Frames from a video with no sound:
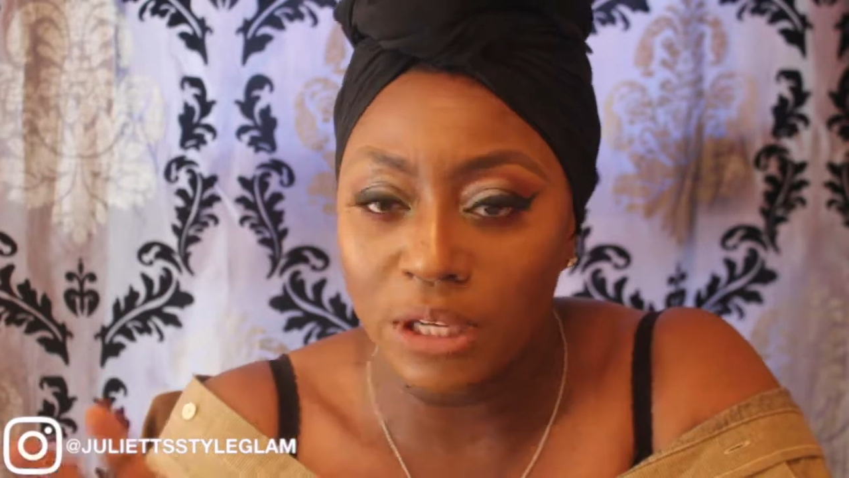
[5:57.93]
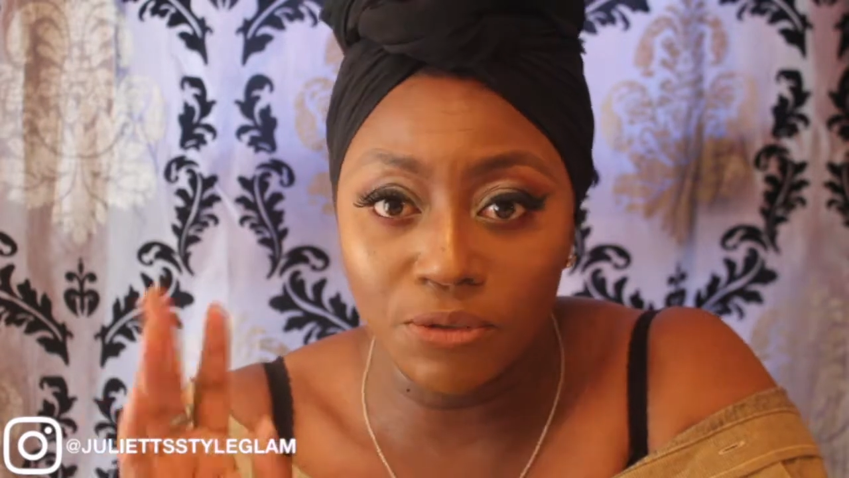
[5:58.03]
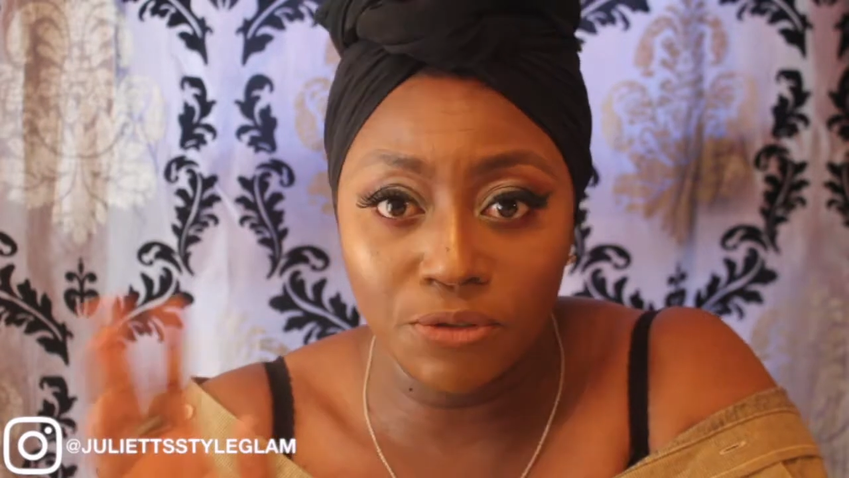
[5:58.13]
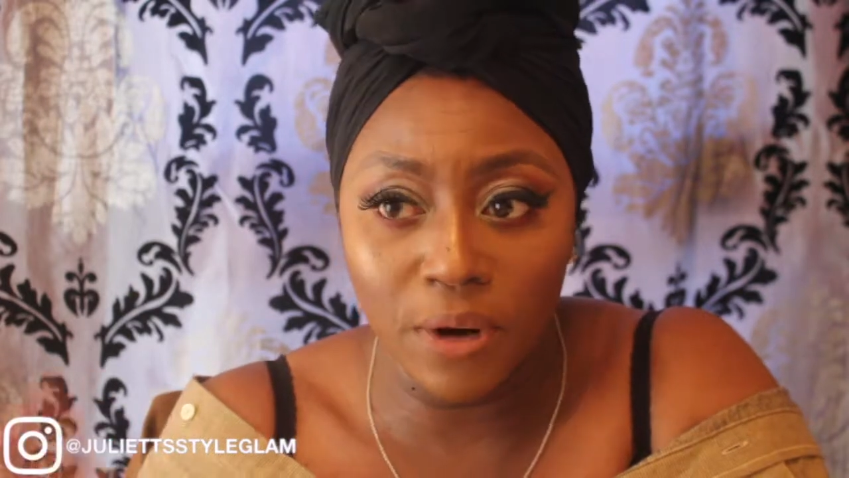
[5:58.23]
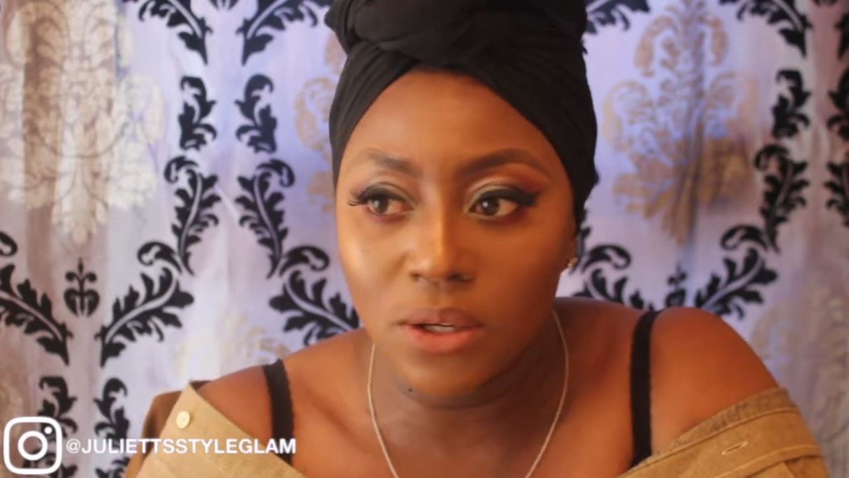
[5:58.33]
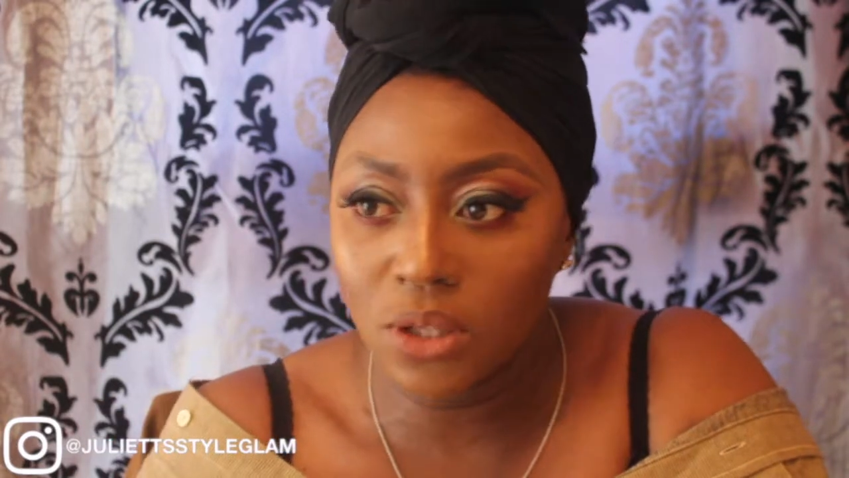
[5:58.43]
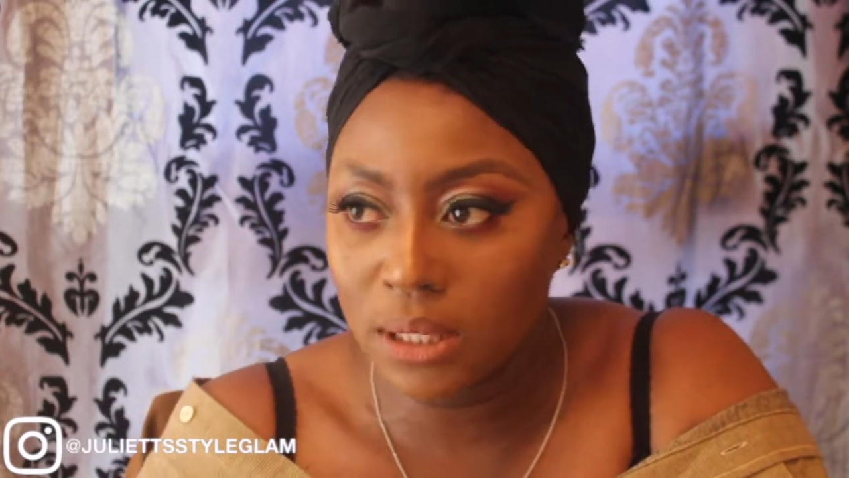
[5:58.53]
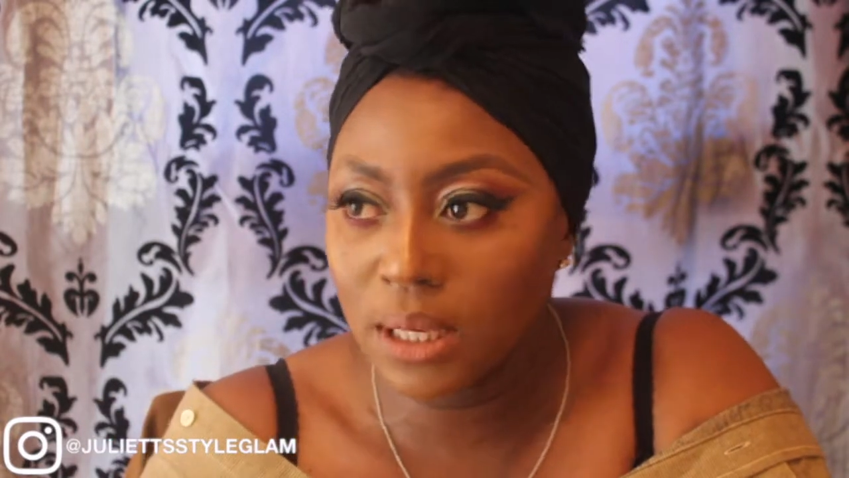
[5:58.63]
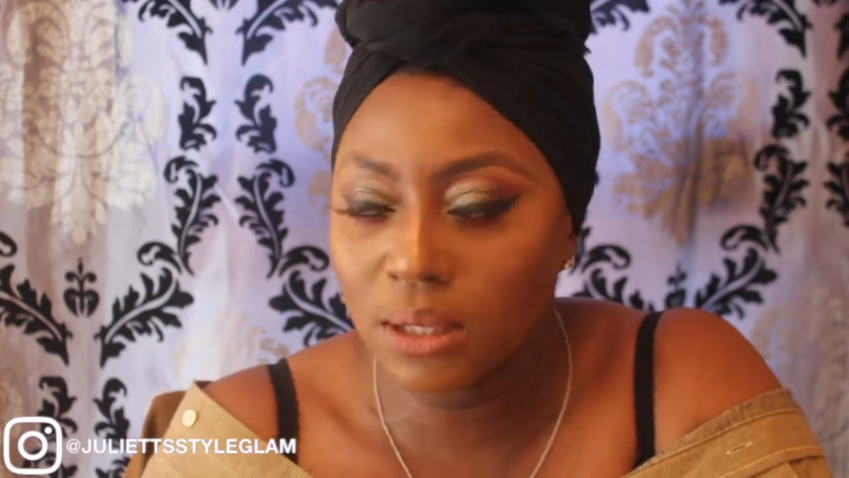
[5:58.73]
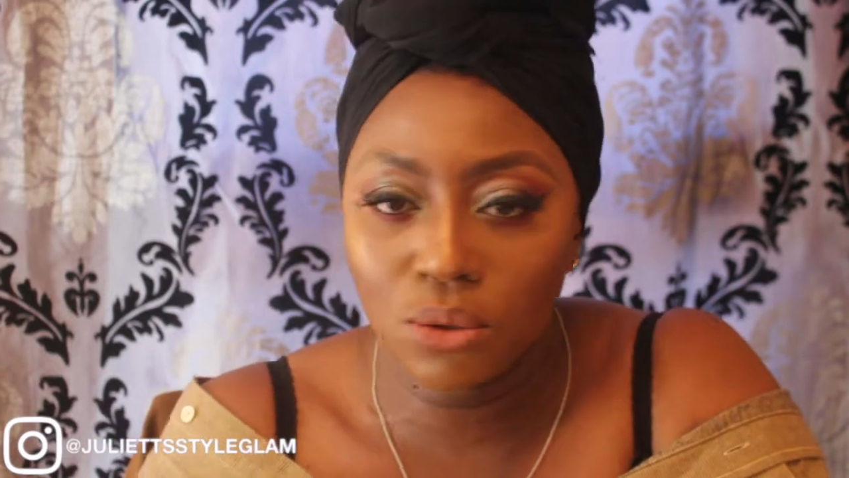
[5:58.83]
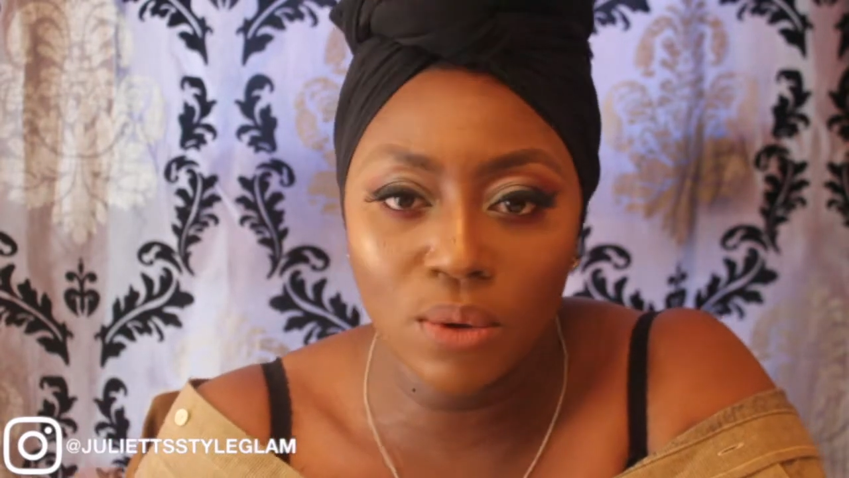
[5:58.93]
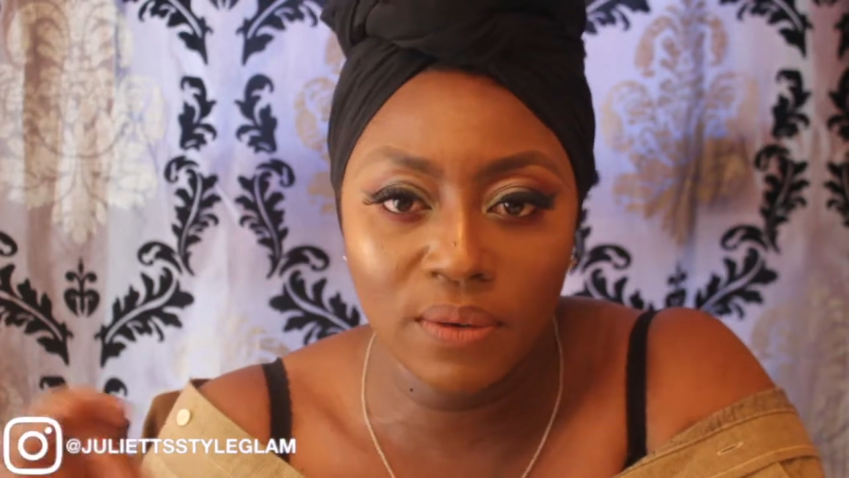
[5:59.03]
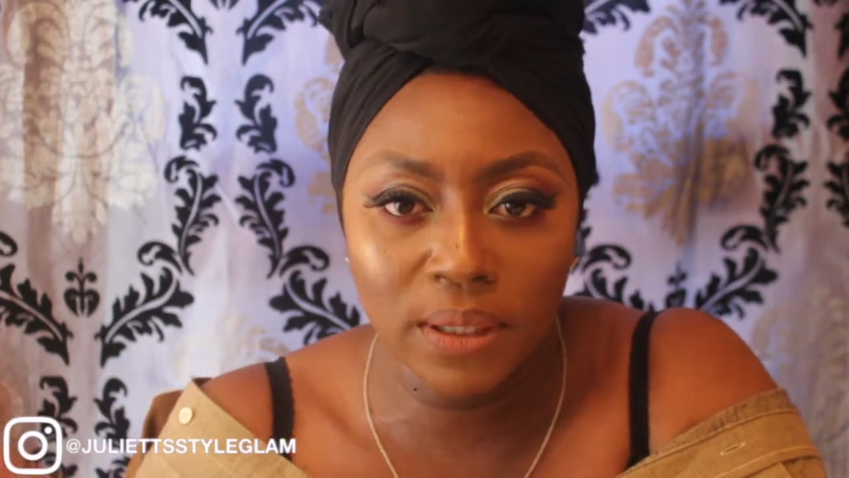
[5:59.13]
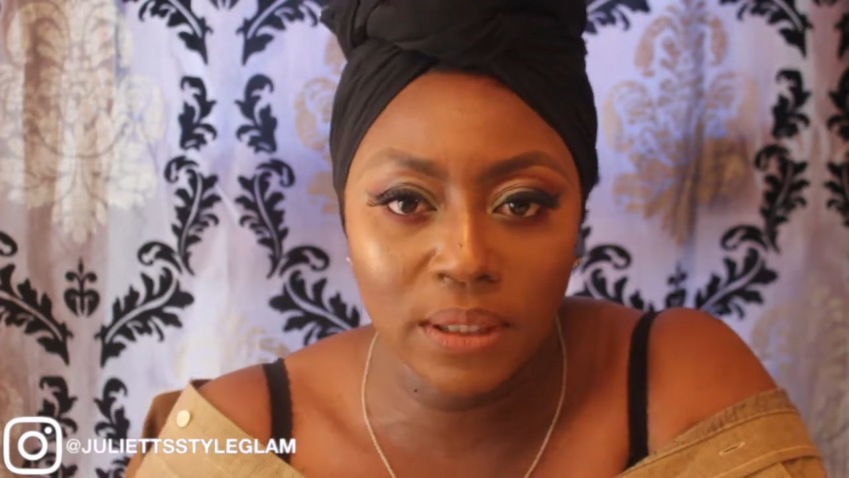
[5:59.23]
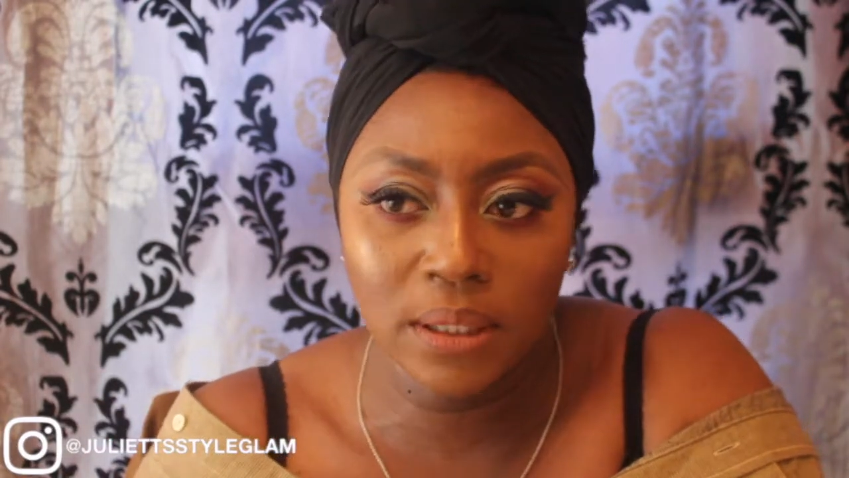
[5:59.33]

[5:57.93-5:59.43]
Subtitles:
in French, I said, whoever